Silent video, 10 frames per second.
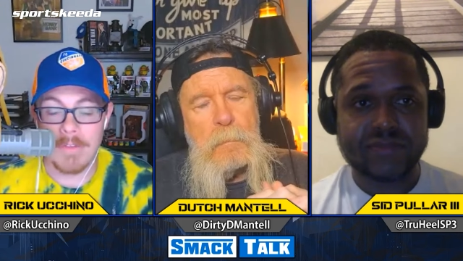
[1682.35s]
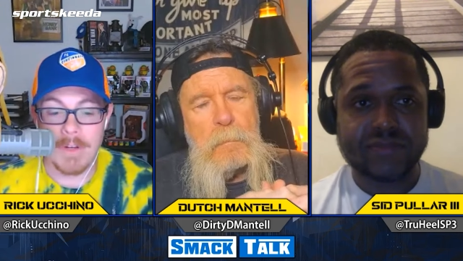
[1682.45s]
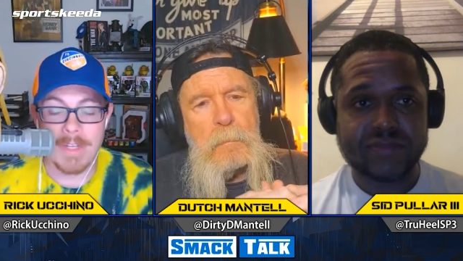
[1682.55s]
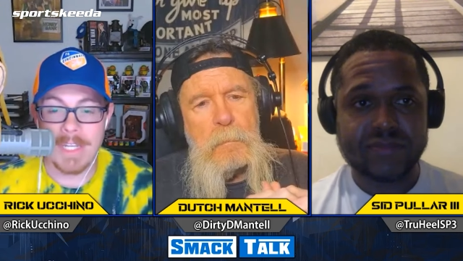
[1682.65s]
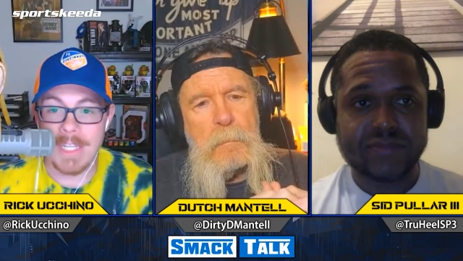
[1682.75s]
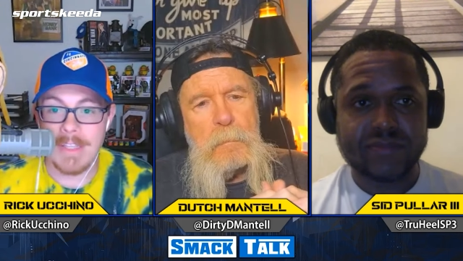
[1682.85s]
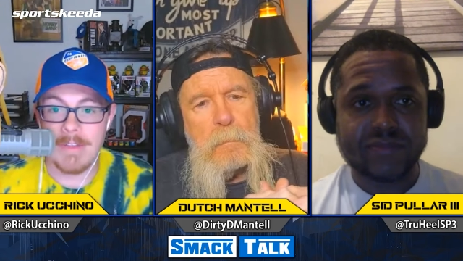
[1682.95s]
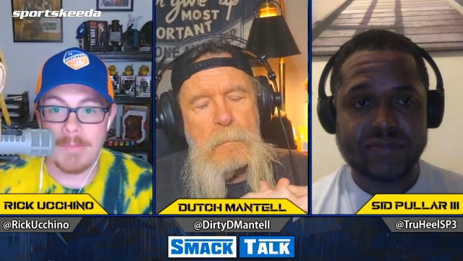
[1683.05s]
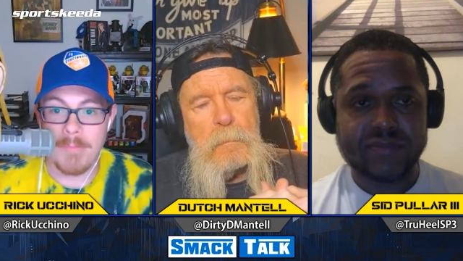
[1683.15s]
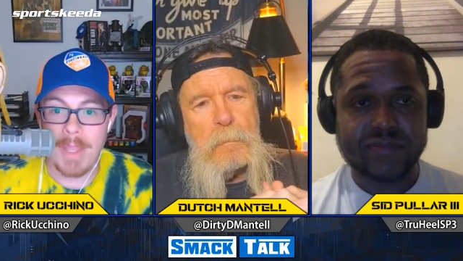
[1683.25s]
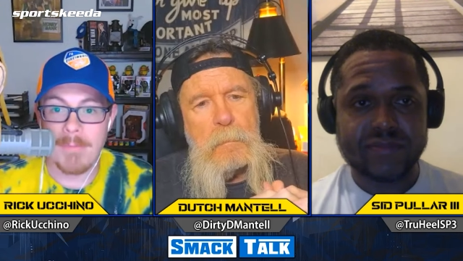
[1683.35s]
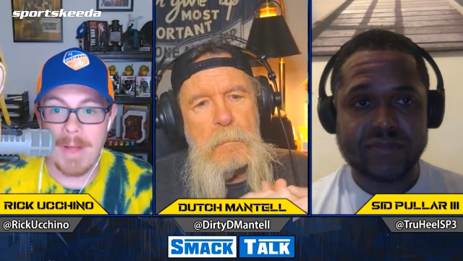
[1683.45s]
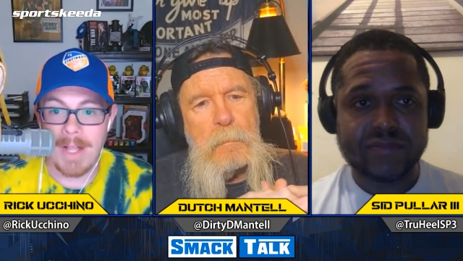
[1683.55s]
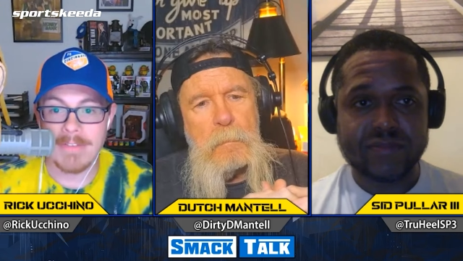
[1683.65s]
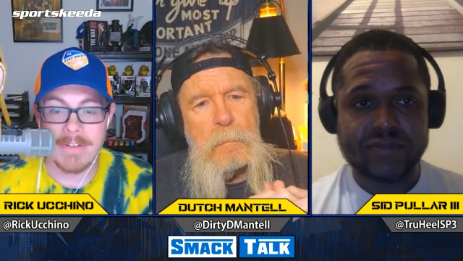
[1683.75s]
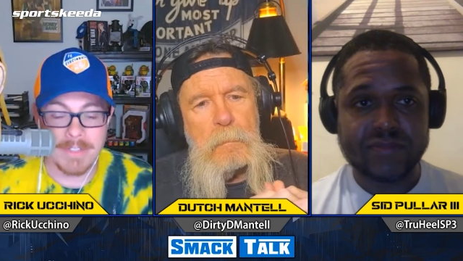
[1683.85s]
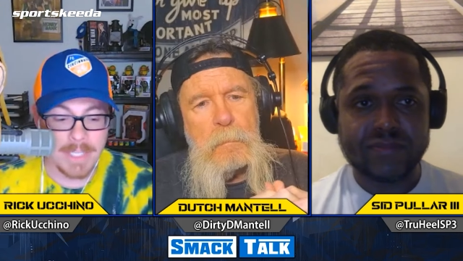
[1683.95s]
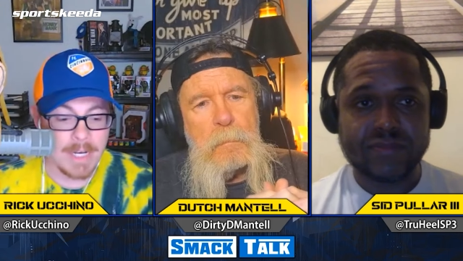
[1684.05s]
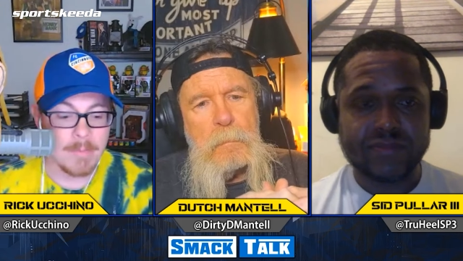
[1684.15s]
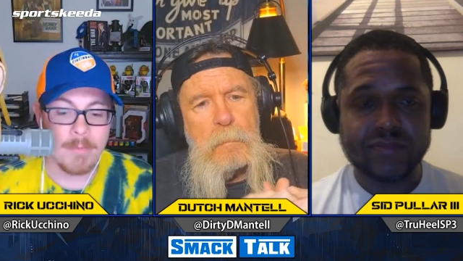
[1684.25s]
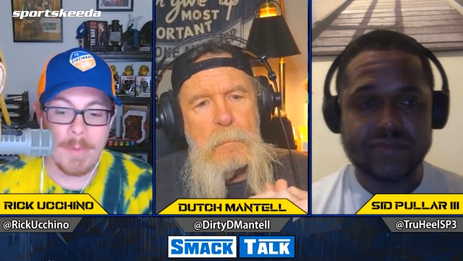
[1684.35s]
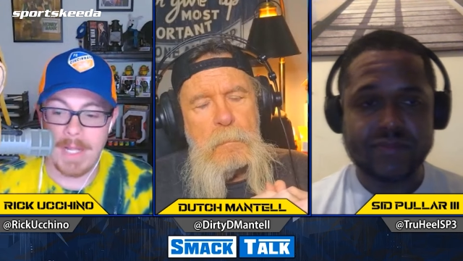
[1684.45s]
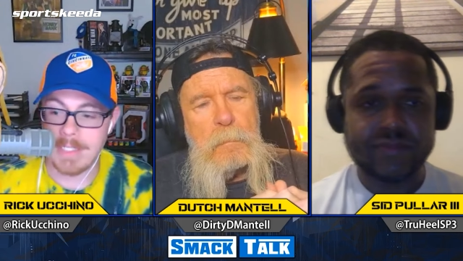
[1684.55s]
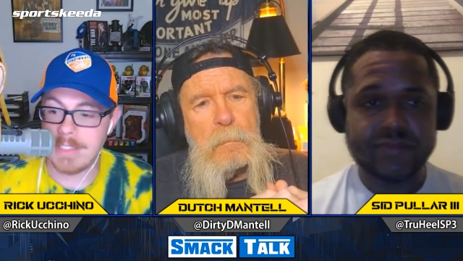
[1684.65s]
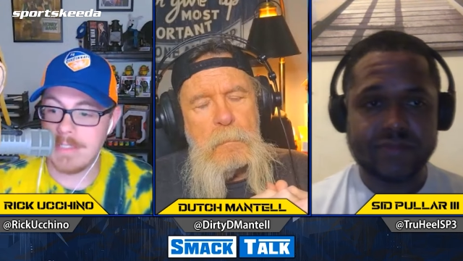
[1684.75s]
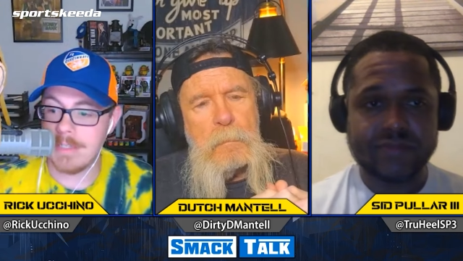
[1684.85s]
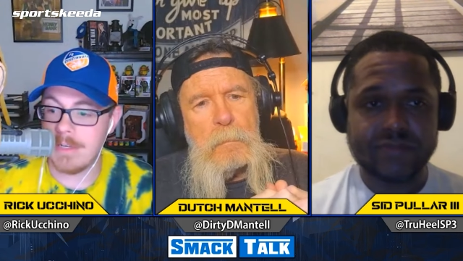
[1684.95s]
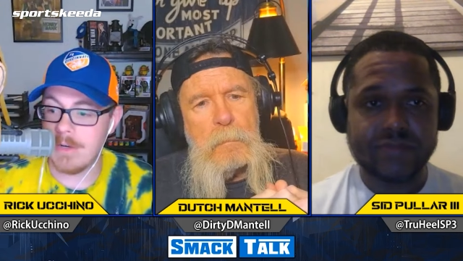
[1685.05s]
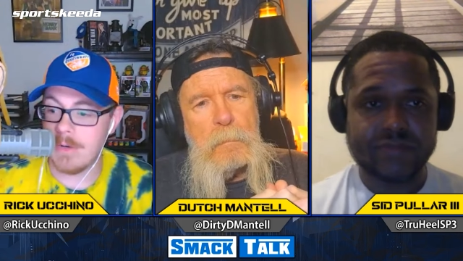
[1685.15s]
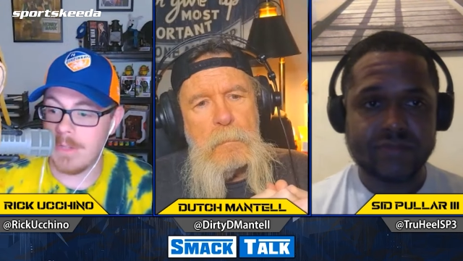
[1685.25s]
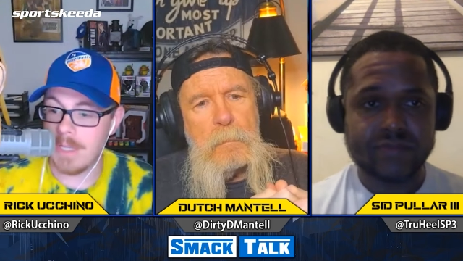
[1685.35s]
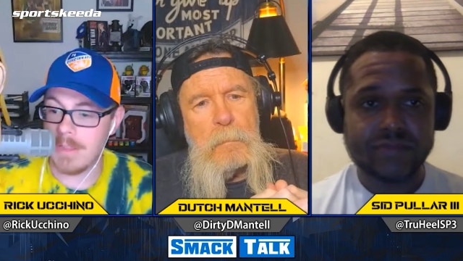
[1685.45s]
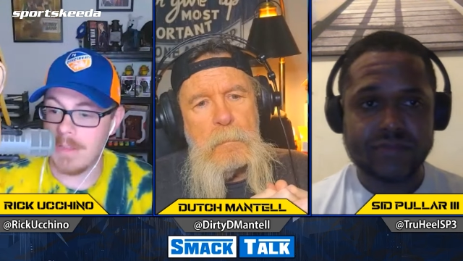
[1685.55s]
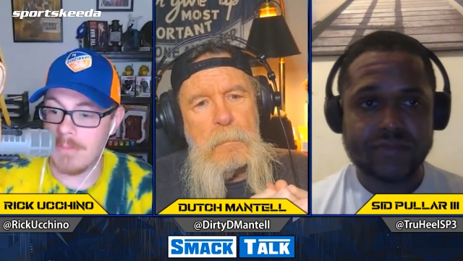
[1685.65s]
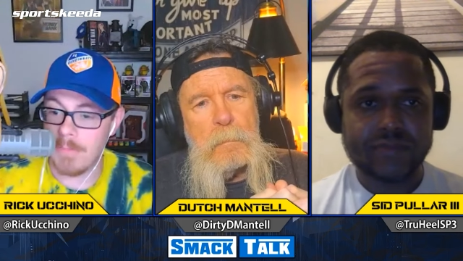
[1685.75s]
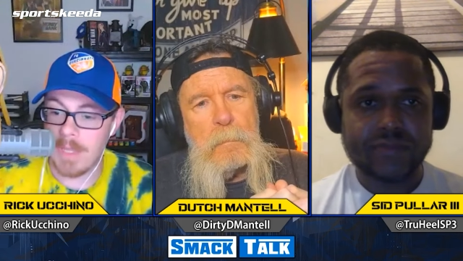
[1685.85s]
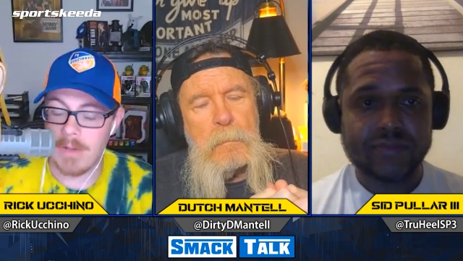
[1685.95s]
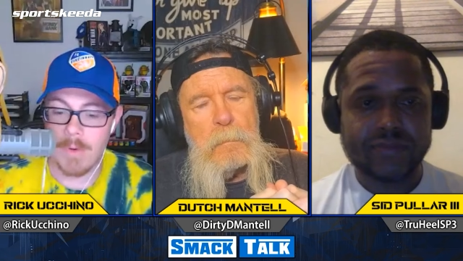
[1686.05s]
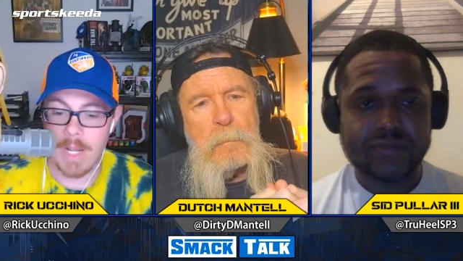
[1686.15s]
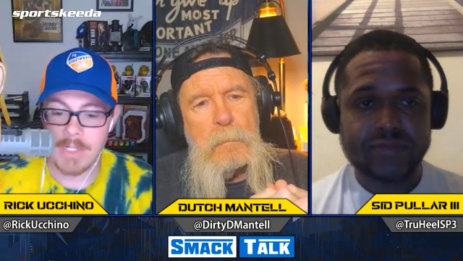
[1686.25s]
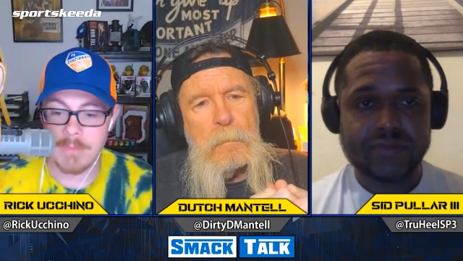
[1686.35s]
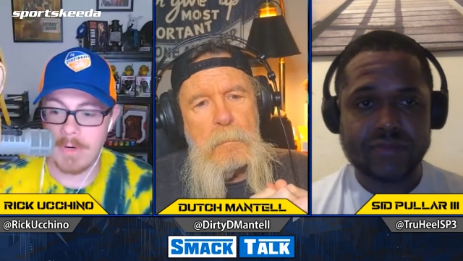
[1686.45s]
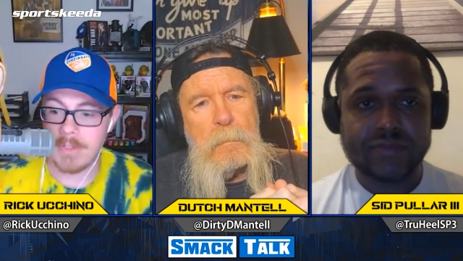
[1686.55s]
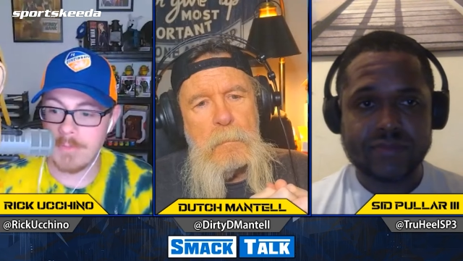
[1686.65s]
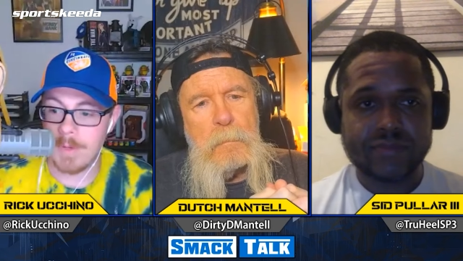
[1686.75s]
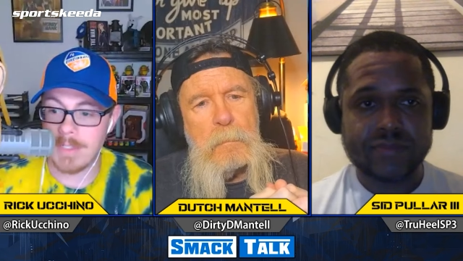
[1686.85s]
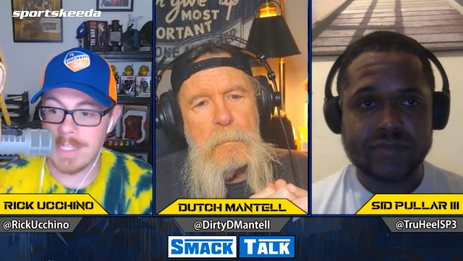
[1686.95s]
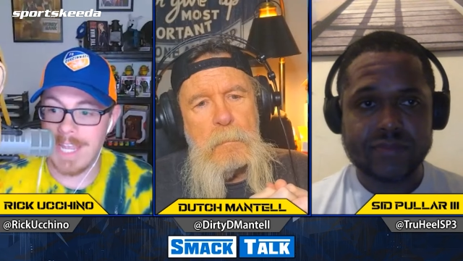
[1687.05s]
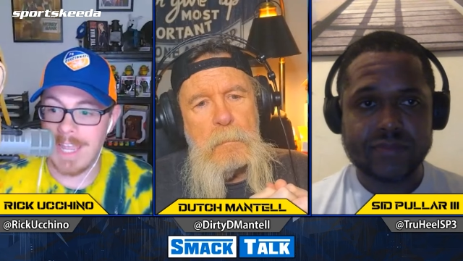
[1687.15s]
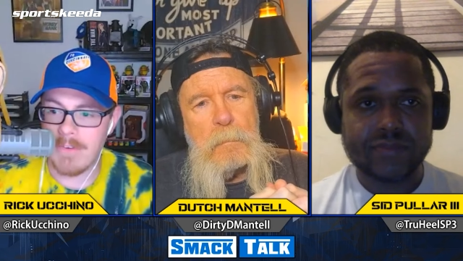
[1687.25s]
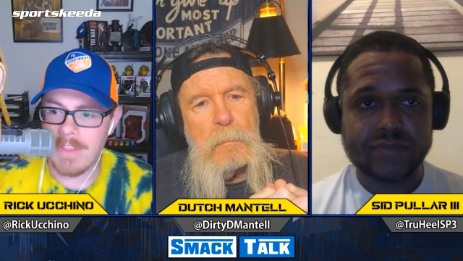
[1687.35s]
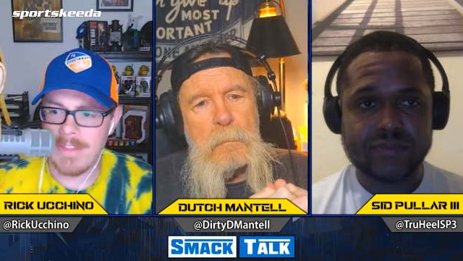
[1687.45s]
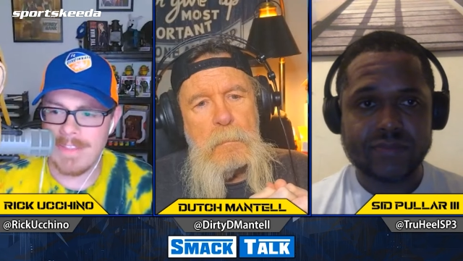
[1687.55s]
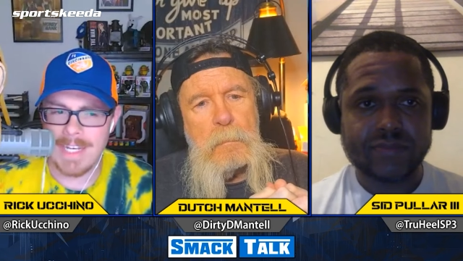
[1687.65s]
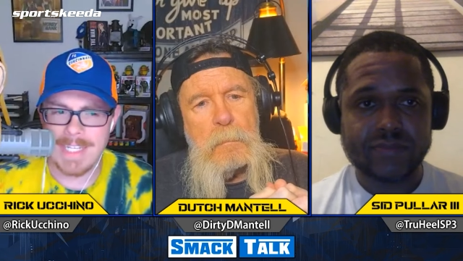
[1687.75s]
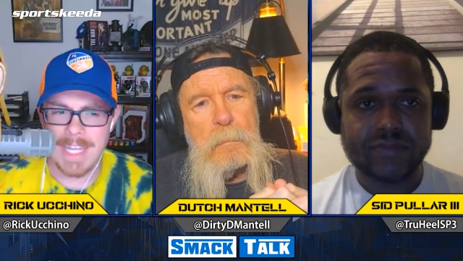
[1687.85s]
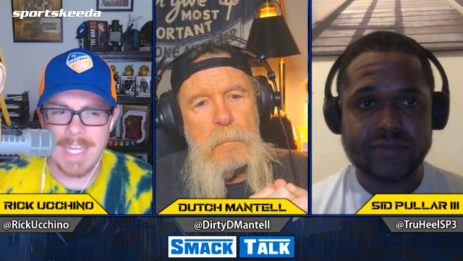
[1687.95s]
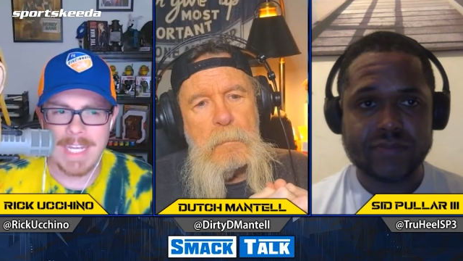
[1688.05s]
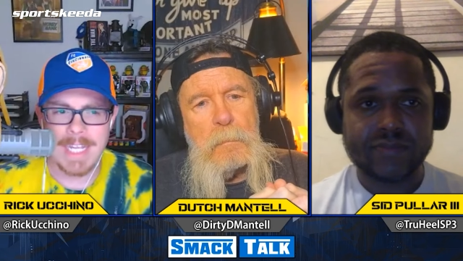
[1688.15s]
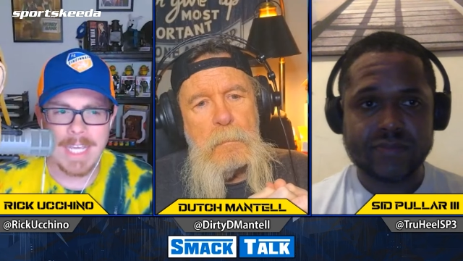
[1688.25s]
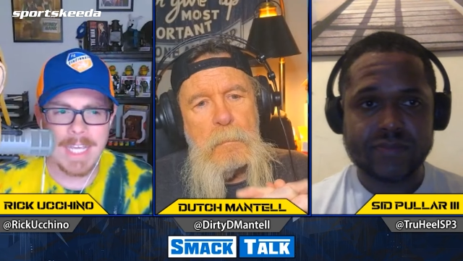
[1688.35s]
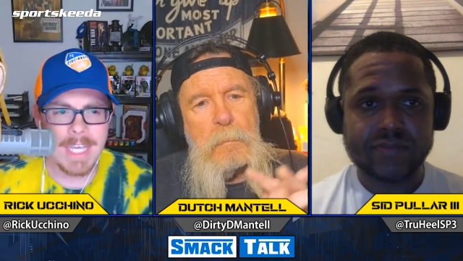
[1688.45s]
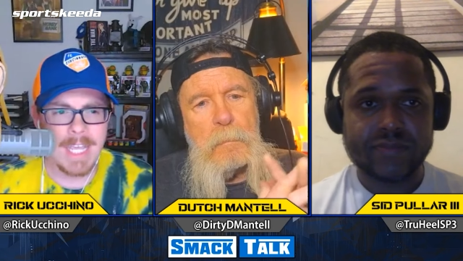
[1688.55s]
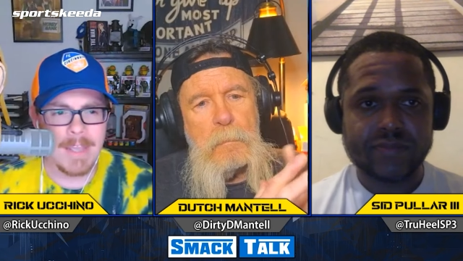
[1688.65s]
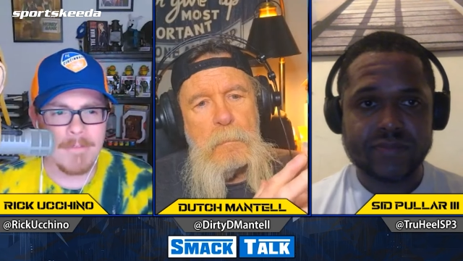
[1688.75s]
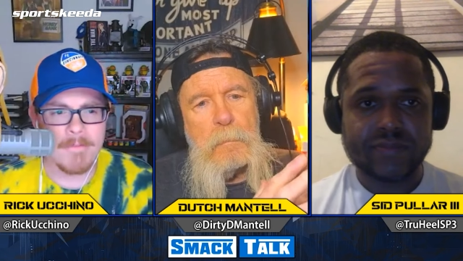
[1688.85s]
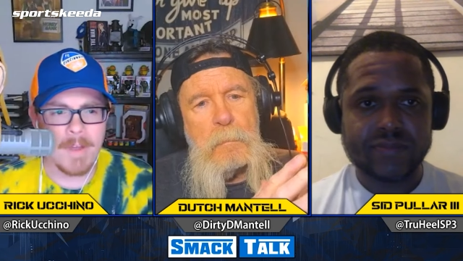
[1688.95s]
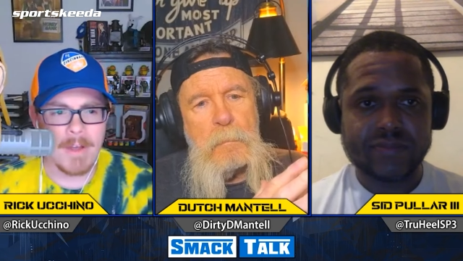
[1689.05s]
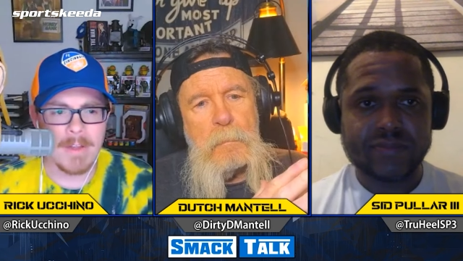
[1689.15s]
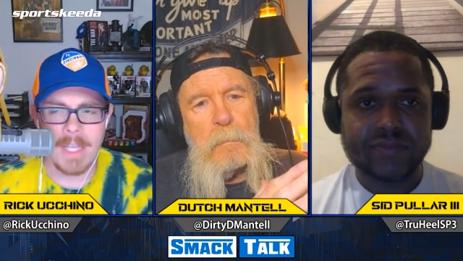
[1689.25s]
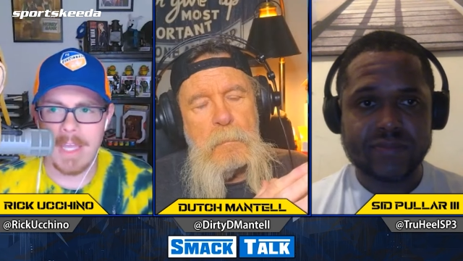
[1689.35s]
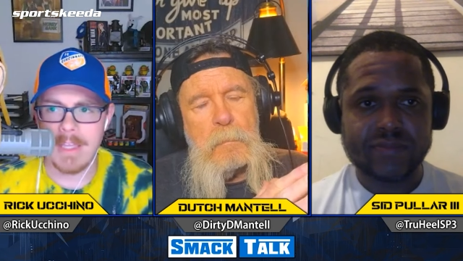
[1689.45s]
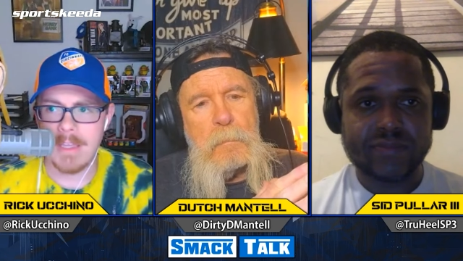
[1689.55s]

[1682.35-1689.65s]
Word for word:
Speaker 1: You don't need these big monster setup spots, you know, like these big crash and burn spots. Like, everything they did, it felt like